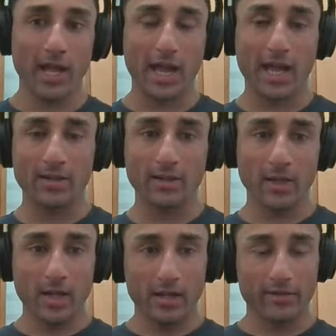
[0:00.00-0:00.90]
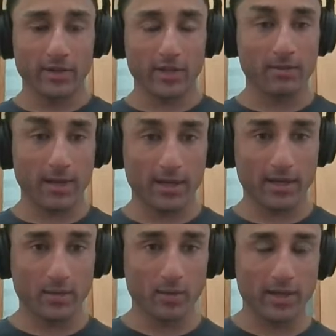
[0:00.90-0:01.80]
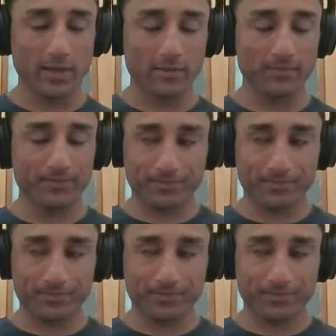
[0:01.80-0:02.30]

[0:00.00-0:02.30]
And if you think about it, within